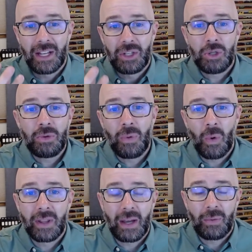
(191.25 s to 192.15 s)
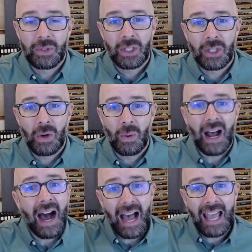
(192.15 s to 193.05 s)
new board that was going to go at
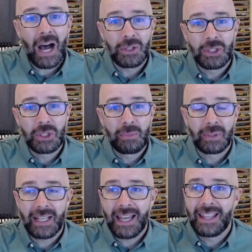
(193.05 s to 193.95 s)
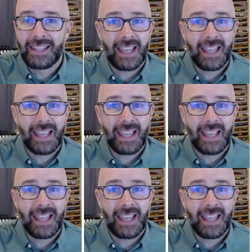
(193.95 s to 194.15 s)
high altitude planes,